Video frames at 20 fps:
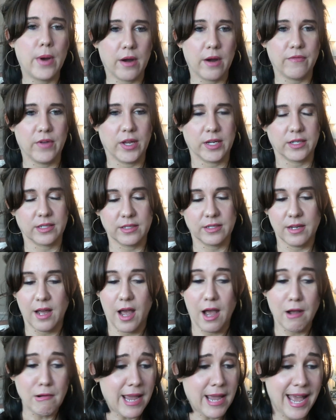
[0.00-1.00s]
Perfect.
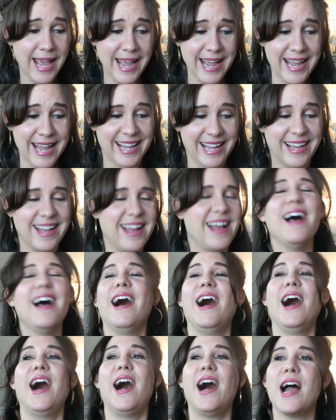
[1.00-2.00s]
Okay.
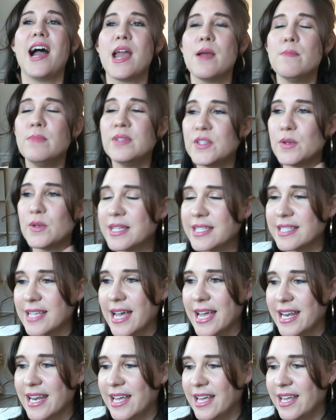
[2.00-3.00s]
I am so
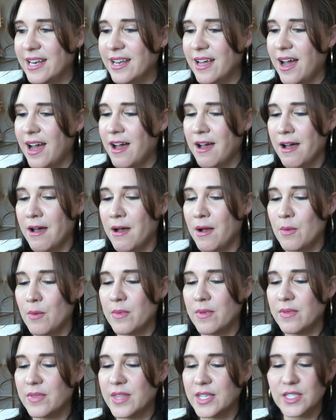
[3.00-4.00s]
excited.
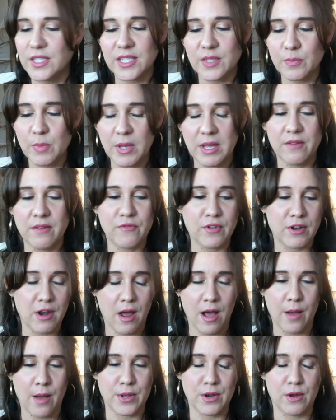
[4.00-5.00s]
This has been
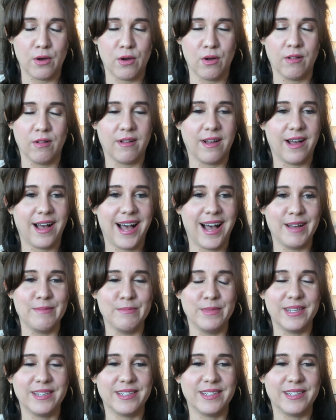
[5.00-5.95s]
phenomenal. I'm